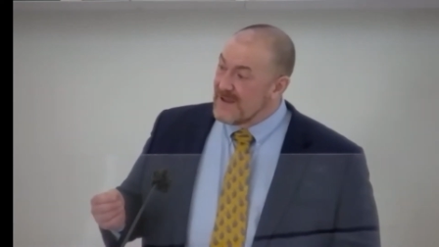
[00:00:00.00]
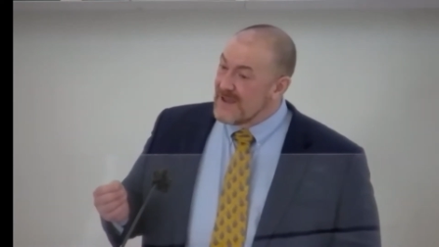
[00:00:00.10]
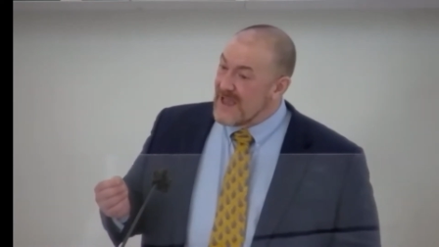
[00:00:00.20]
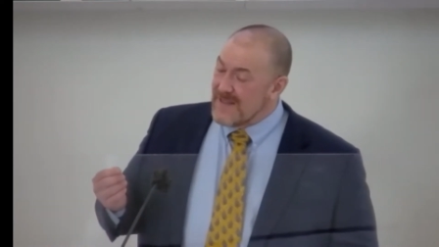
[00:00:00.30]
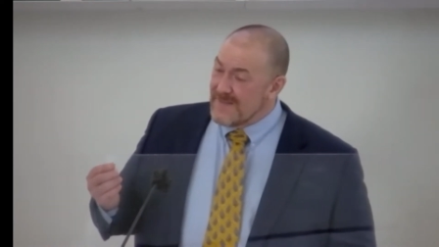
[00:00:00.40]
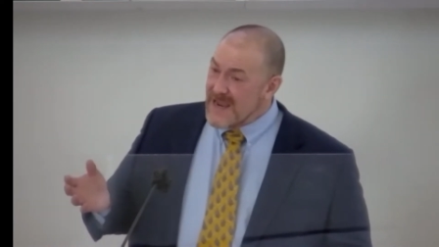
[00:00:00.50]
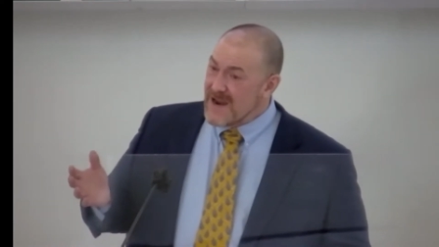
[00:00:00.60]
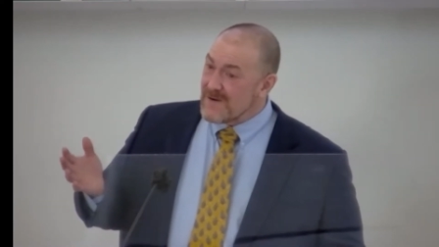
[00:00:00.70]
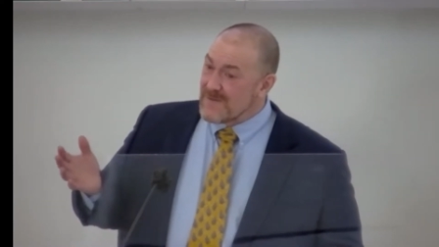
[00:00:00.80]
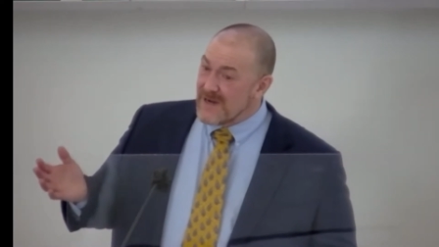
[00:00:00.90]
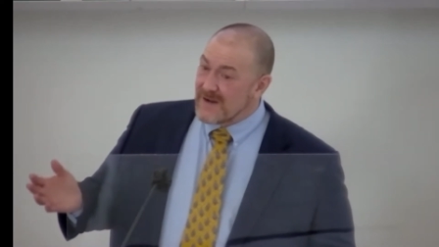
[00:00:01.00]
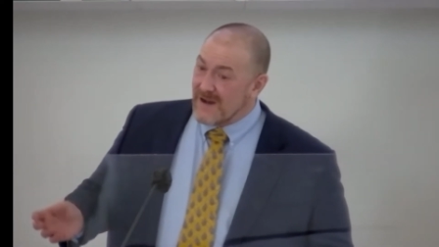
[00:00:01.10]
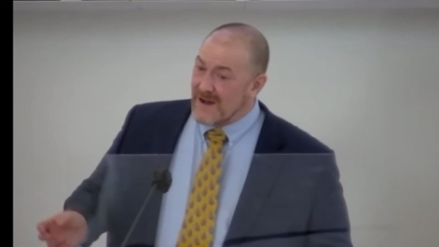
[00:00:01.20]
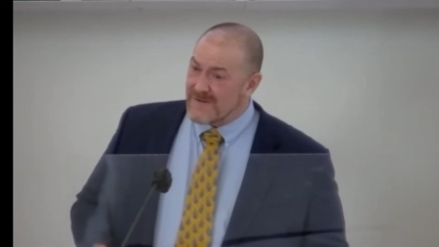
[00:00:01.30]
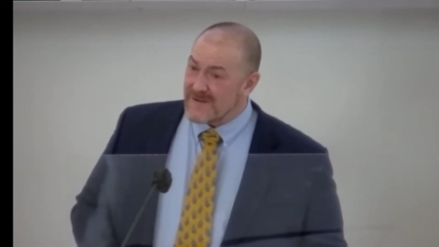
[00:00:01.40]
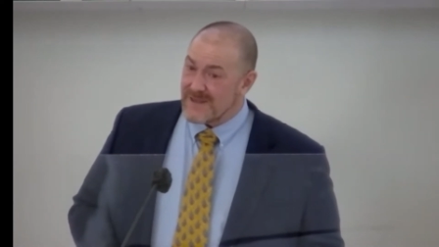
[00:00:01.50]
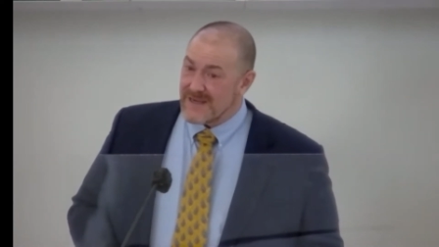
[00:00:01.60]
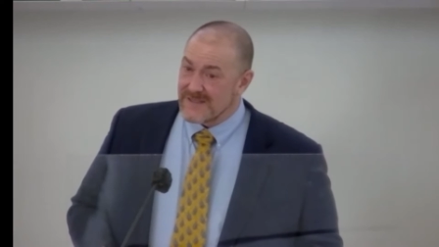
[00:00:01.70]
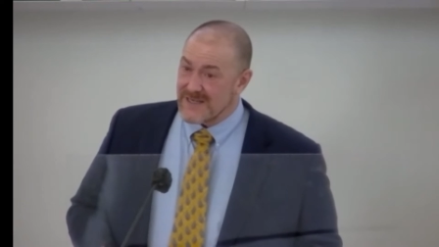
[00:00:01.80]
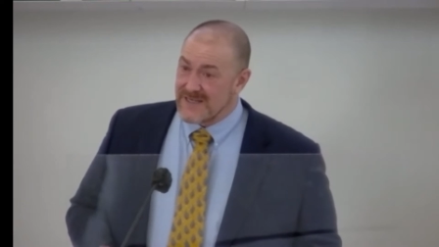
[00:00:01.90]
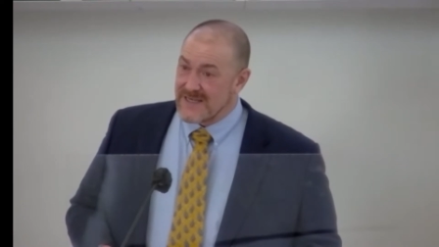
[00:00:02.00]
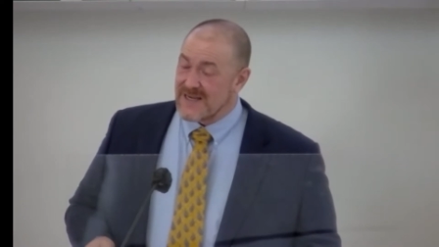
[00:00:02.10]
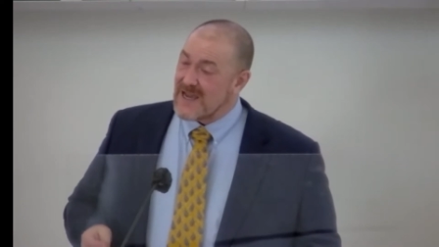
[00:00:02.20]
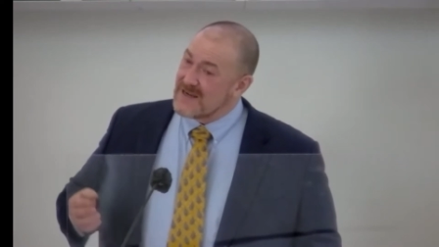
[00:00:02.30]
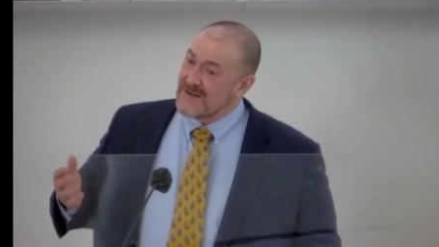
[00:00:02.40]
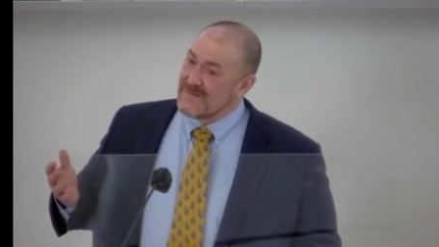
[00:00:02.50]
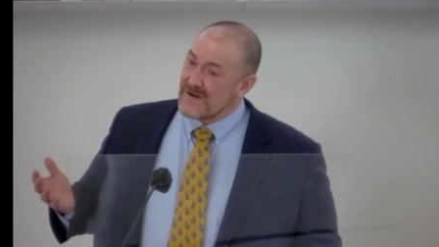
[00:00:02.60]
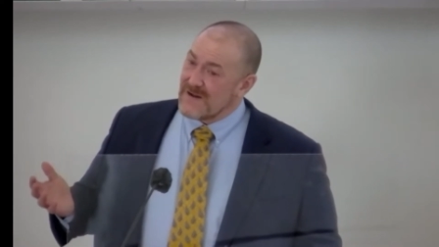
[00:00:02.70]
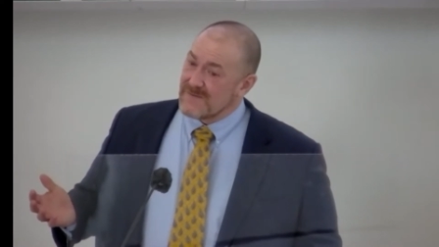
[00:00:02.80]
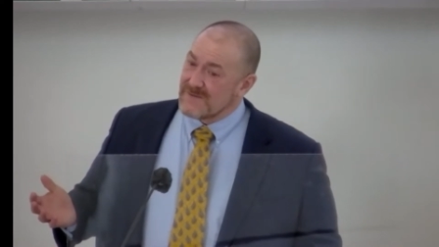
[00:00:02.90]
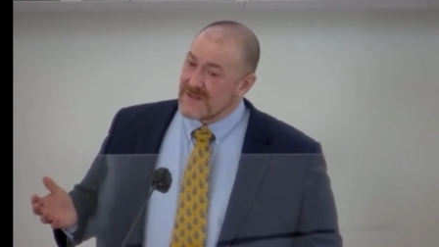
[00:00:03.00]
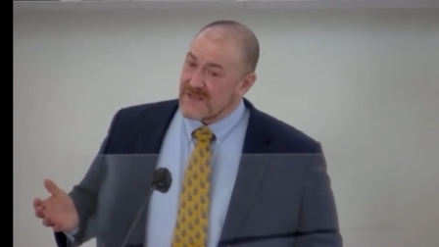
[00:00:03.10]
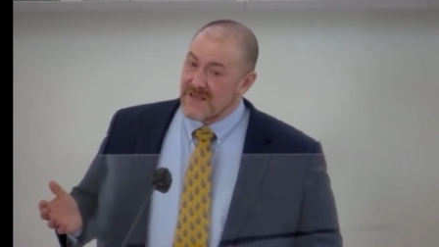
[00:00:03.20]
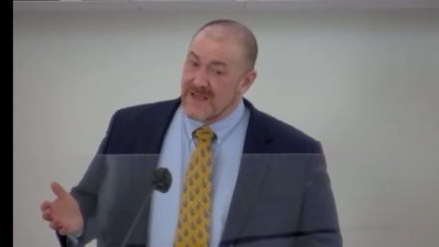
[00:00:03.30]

And there, among other things I did, I got involved with